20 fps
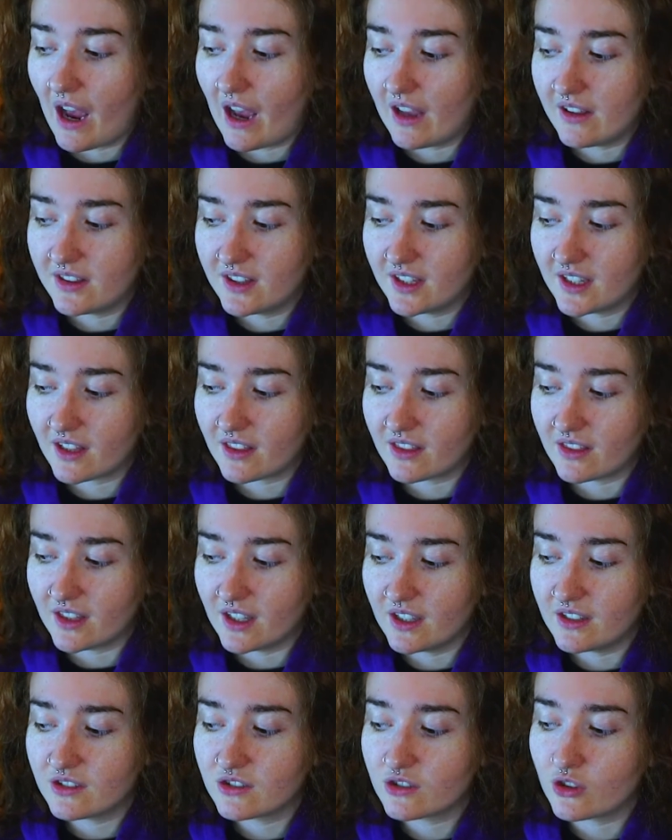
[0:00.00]
I think
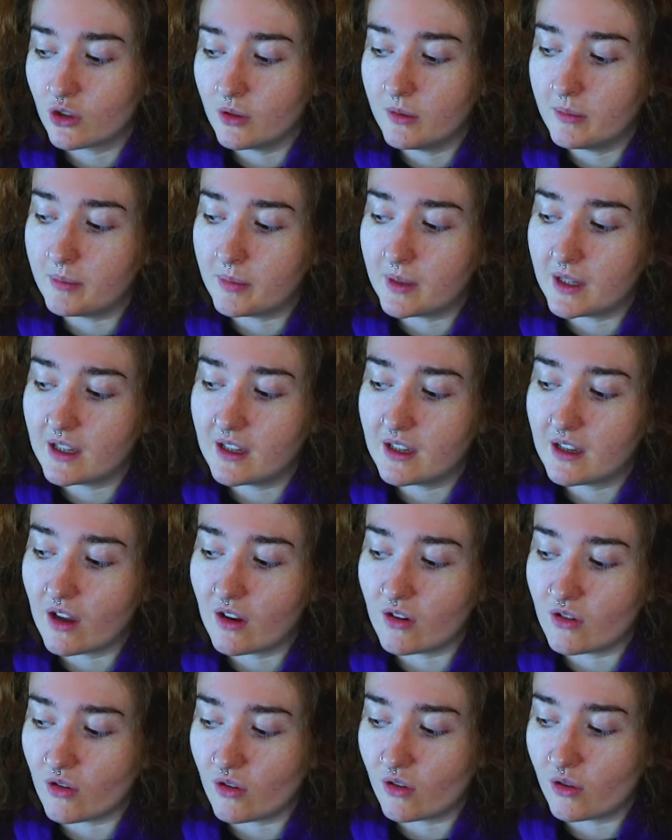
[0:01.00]
this could be
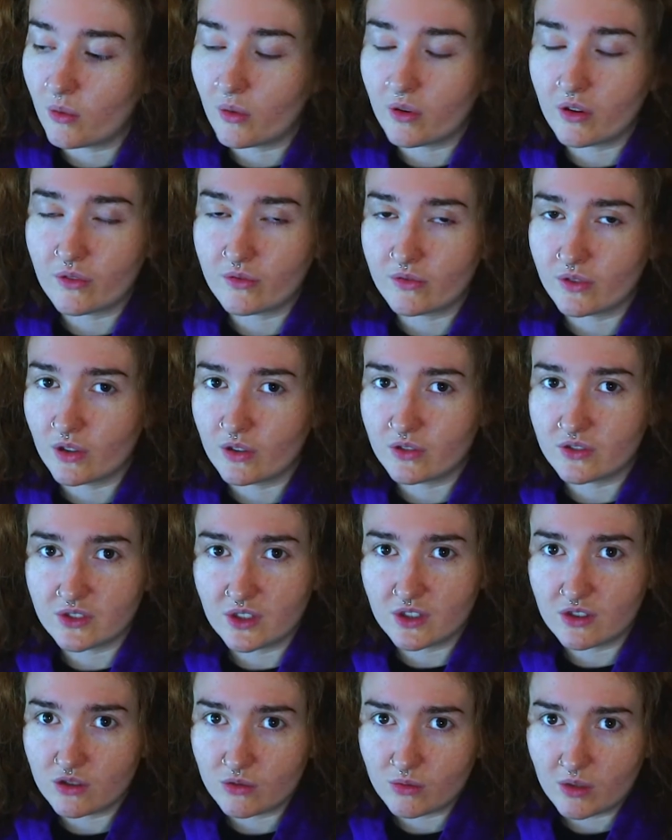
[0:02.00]
another one of those
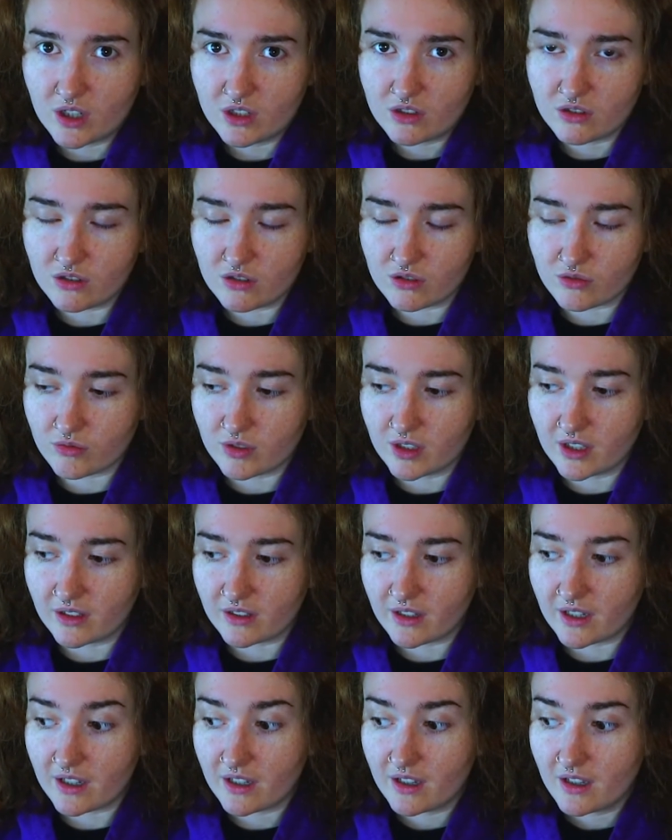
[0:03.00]
situations,
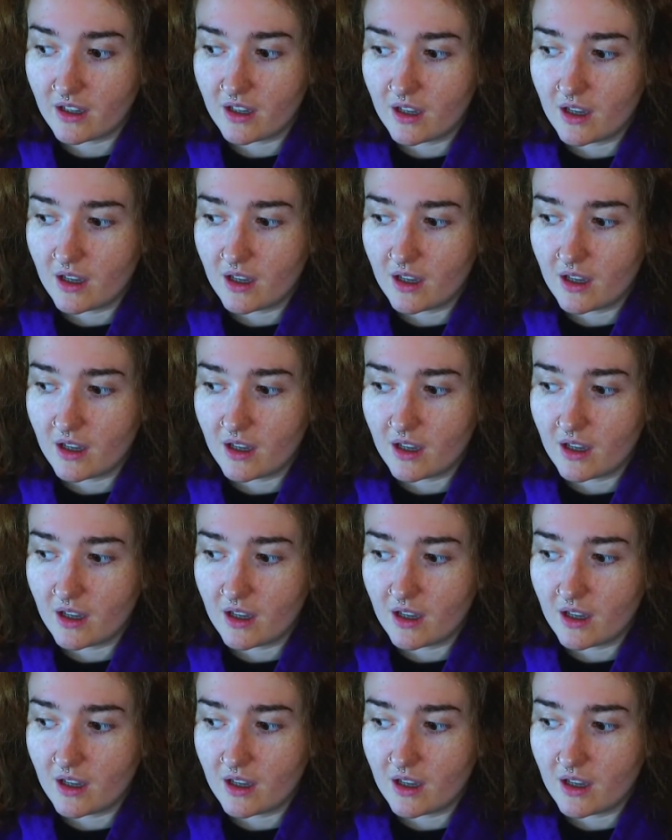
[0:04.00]
really.